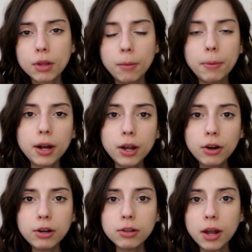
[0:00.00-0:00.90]
But I
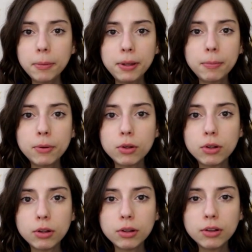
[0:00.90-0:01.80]
heard a lot of
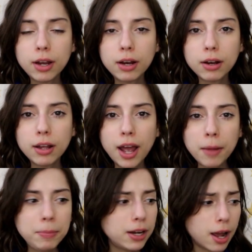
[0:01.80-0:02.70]
people, like,
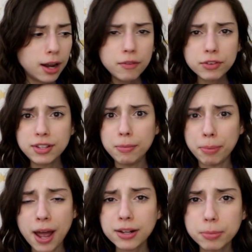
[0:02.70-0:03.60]
I mean, I never see
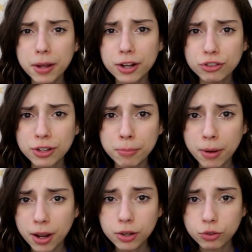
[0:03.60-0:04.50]
backsplash in
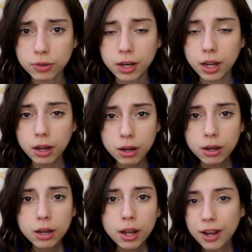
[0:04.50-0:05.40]
my drink.
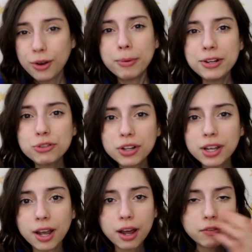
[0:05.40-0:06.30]
And nobody's
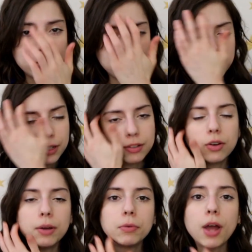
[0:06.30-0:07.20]
drinking after me,
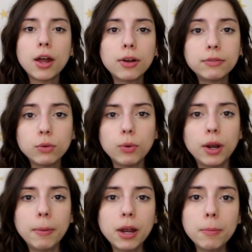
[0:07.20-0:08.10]
so I don't have to
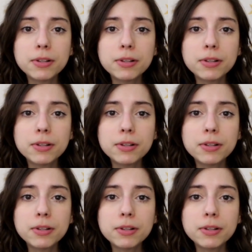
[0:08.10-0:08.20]
worry about it.